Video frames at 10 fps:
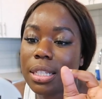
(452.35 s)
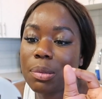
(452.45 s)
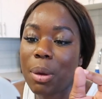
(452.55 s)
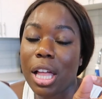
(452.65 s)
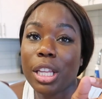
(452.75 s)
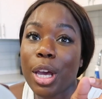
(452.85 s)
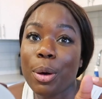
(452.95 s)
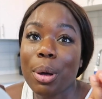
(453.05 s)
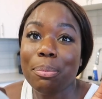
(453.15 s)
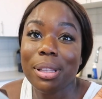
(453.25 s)
It's
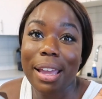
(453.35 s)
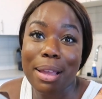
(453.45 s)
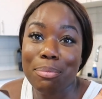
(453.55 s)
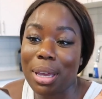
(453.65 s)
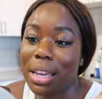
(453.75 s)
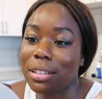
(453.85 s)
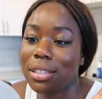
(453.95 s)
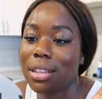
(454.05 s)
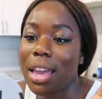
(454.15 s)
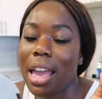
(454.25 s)
paleo,
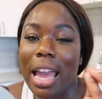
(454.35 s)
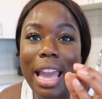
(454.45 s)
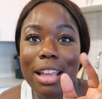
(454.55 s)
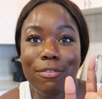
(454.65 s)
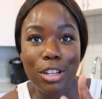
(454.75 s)
plant-based, and